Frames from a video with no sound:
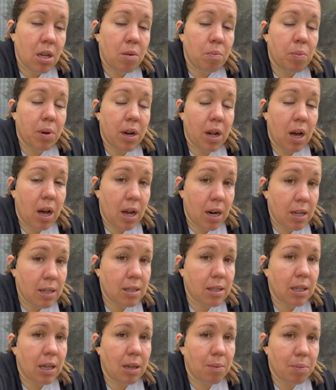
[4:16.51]
But
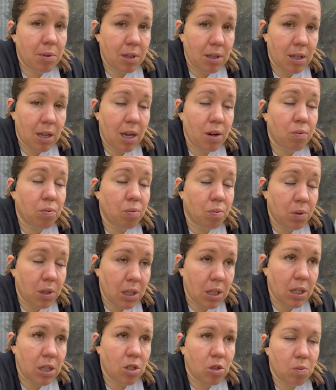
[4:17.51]
honestly, I
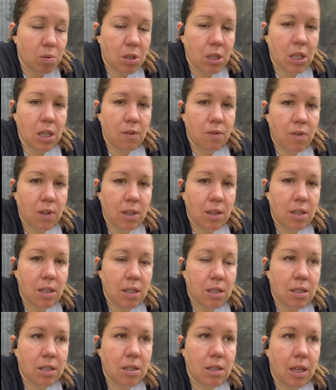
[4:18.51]
really do believe that
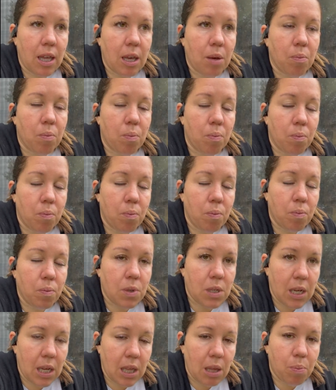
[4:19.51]
this like
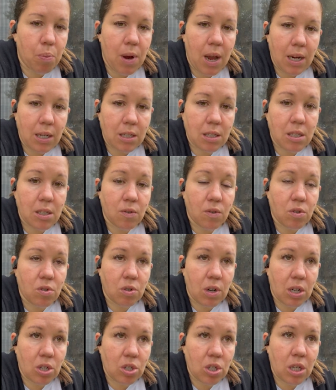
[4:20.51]
daily practice of
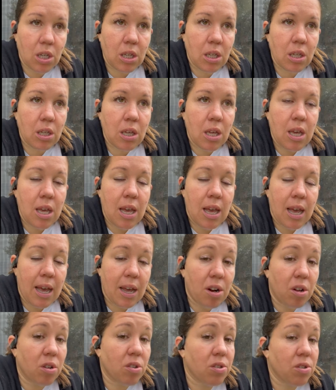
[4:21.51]
stretching, and
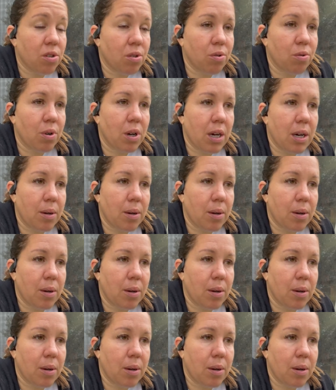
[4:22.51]
also